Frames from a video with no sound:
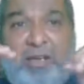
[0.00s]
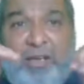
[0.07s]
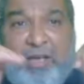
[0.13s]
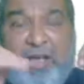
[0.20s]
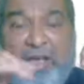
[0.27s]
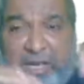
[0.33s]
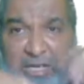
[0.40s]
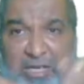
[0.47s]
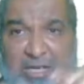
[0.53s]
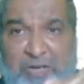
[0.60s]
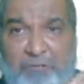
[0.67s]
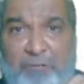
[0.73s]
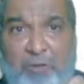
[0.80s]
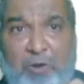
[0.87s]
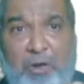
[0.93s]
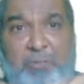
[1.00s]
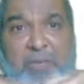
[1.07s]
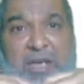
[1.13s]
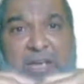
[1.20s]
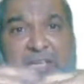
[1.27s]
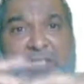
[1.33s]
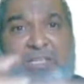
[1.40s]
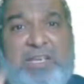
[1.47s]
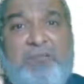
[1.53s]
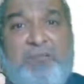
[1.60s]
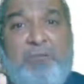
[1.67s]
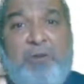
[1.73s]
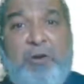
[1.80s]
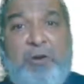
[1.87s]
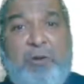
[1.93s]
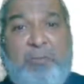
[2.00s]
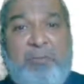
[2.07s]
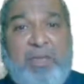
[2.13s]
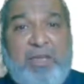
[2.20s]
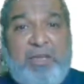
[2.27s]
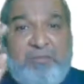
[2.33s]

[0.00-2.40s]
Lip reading: antiform and synform.